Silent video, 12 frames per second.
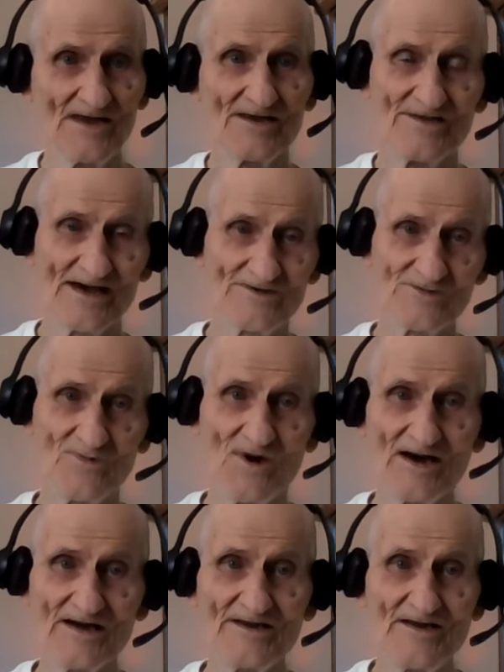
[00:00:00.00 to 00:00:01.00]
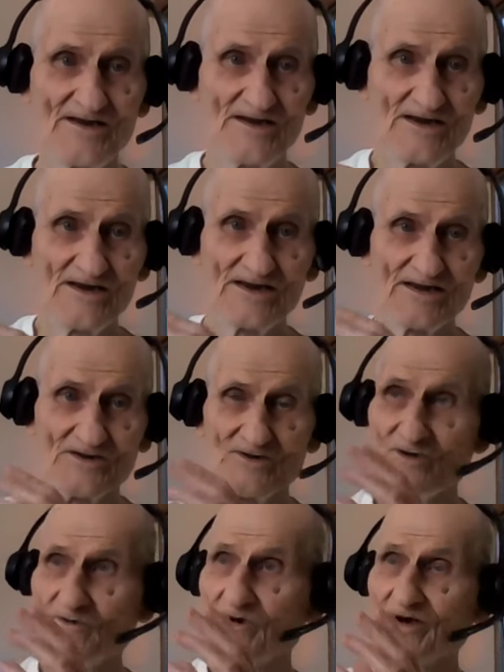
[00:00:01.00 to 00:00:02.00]
That's why
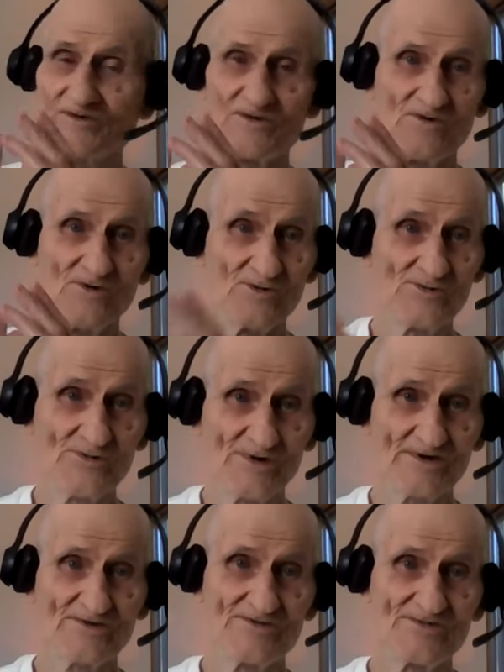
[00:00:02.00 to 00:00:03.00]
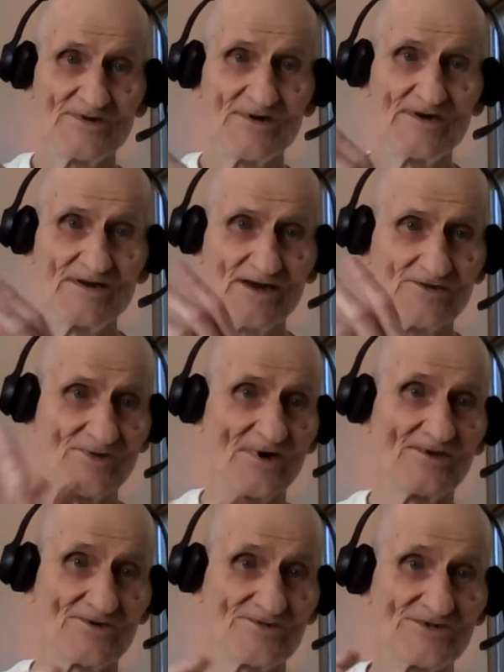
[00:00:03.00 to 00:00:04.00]
you want nutrients It's
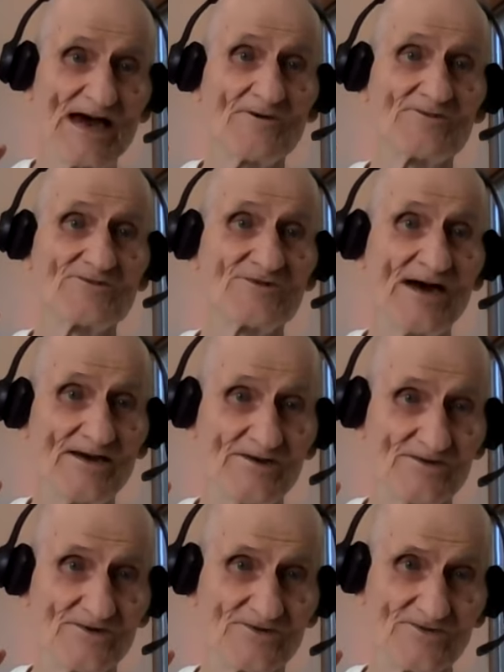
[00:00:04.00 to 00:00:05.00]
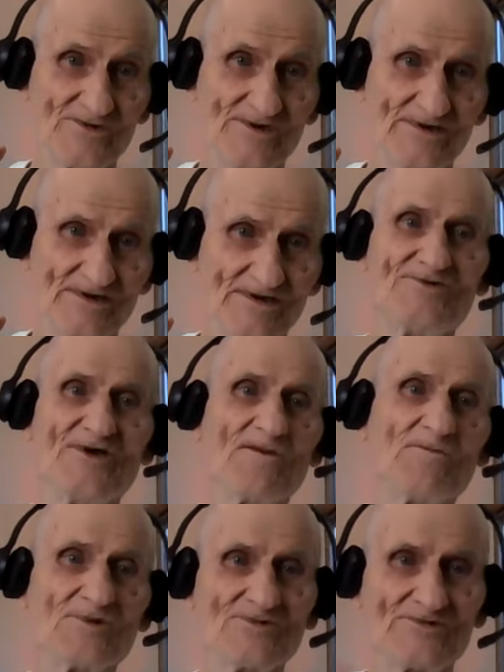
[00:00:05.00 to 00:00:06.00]
on the south side of the tree,
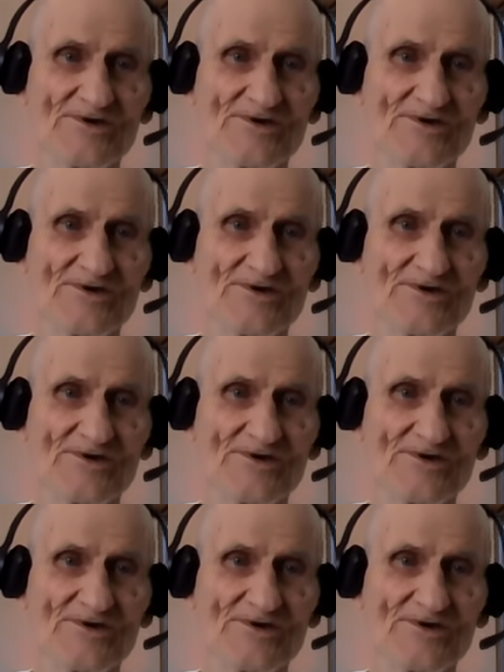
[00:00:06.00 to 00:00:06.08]
double the